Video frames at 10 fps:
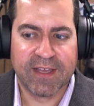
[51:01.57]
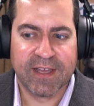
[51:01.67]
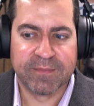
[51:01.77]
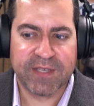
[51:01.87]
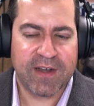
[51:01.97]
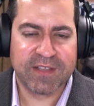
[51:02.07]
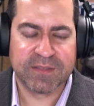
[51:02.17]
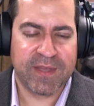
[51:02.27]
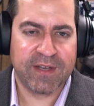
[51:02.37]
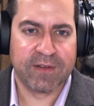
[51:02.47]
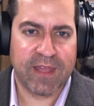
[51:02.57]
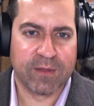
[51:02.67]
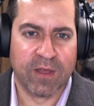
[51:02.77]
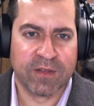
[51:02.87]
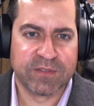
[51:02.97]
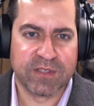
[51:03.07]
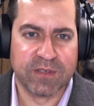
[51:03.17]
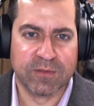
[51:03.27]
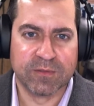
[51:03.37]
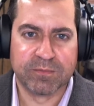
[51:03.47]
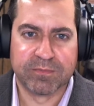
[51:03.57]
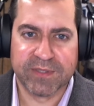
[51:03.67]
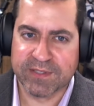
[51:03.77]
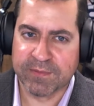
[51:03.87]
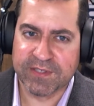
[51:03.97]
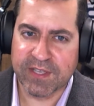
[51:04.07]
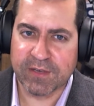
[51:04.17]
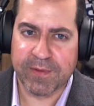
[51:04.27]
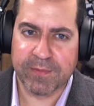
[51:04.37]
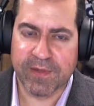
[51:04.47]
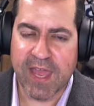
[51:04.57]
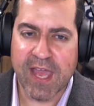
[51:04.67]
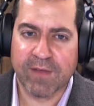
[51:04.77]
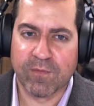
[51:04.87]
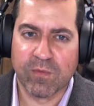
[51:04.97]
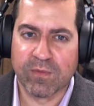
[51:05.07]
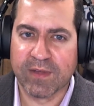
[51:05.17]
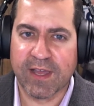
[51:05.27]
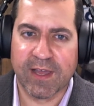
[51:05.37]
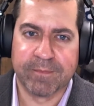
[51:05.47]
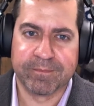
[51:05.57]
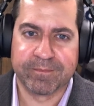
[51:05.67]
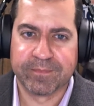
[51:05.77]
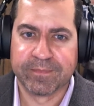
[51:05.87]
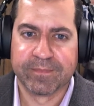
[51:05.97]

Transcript: um, Terry hasn't been here that long, so but some of these other people have. Um,